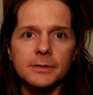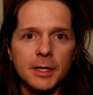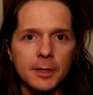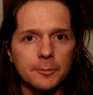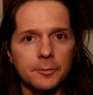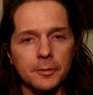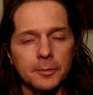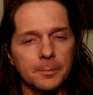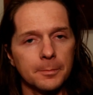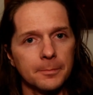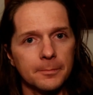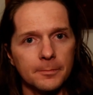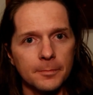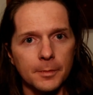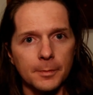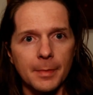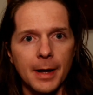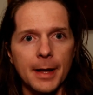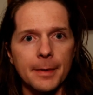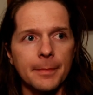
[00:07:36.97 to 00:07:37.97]
like for
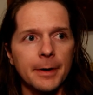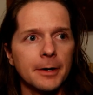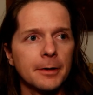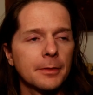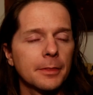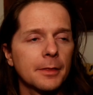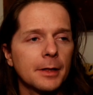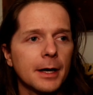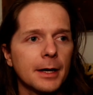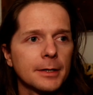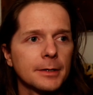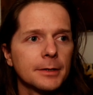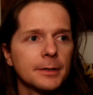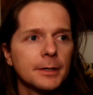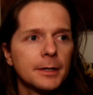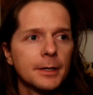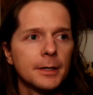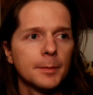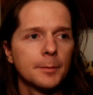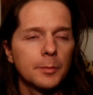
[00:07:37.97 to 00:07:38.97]
my marathon
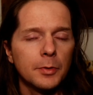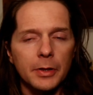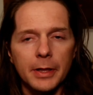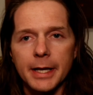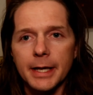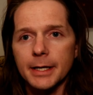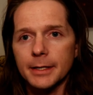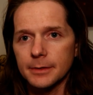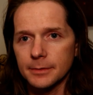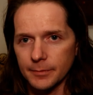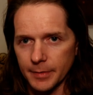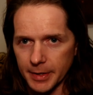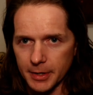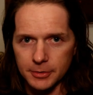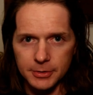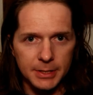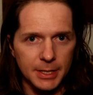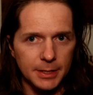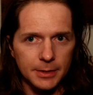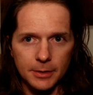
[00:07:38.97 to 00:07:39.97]
plan, like
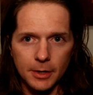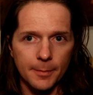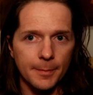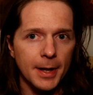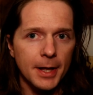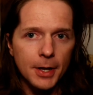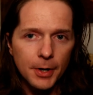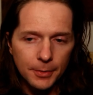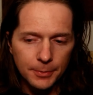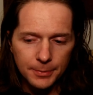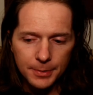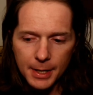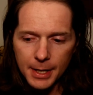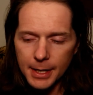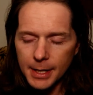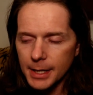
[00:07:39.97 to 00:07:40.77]
are done on my own.